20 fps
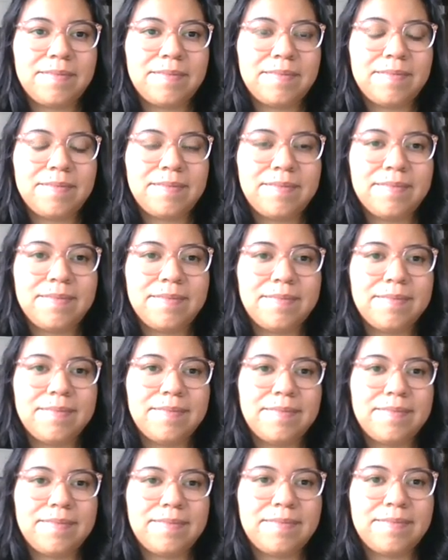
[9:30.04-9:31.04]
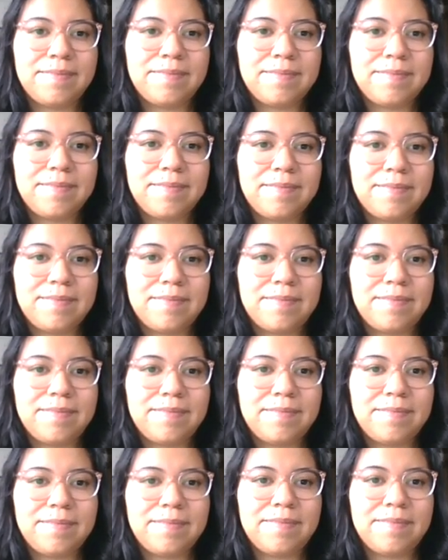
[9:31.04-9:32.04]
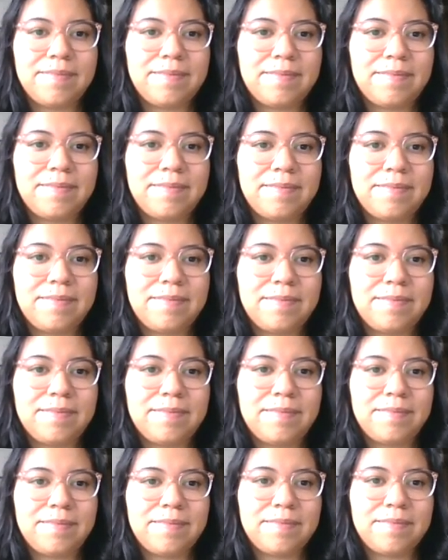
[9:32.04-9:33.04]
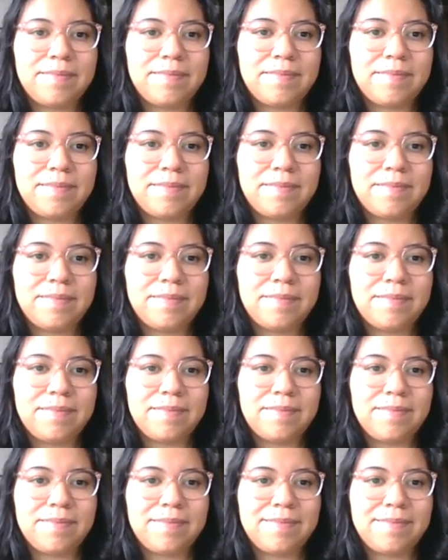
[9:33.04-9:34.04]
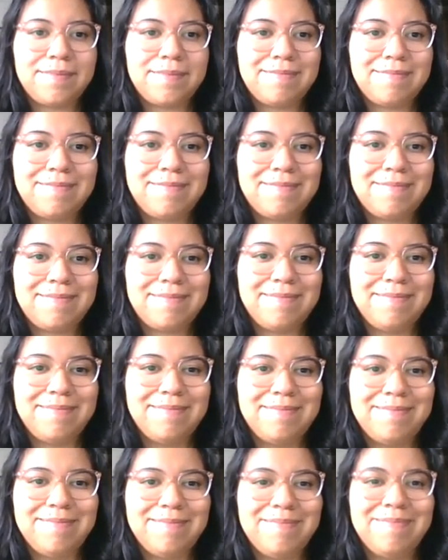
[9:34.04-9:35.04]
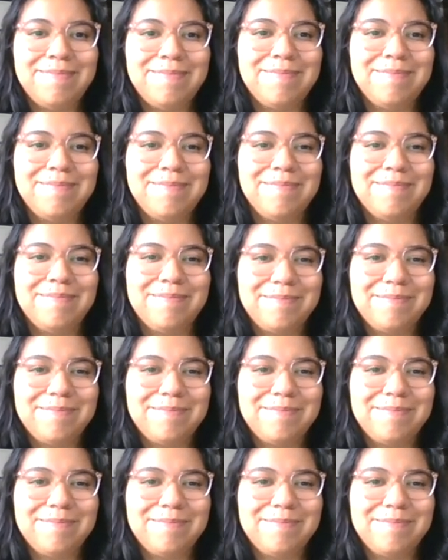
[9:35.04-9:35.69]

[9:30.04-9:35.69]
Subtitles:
(not speaking)